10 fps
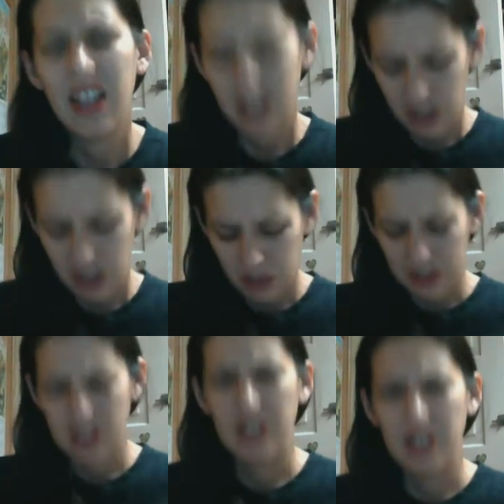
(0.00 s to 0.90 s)
You know, and
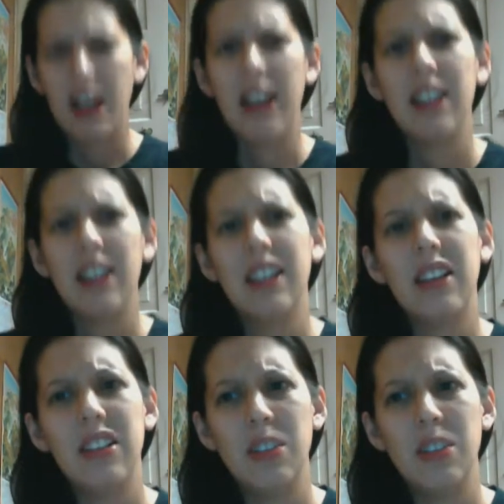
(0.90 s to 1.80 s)
she
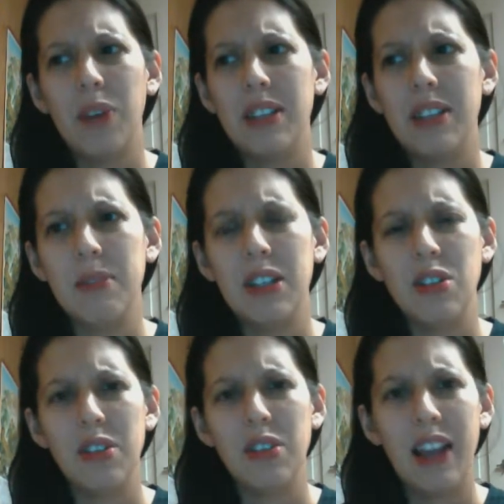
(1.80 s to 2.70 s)
wants me to
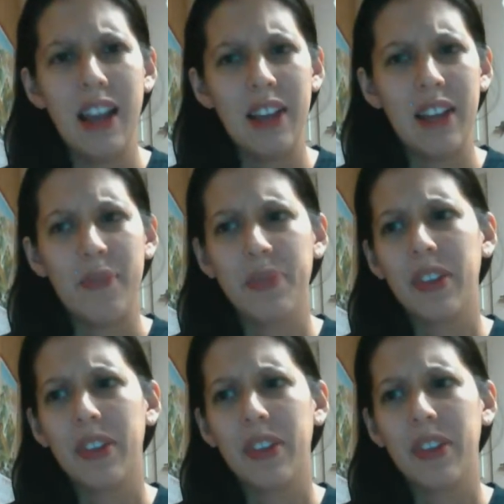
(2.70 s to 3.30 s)
do that, and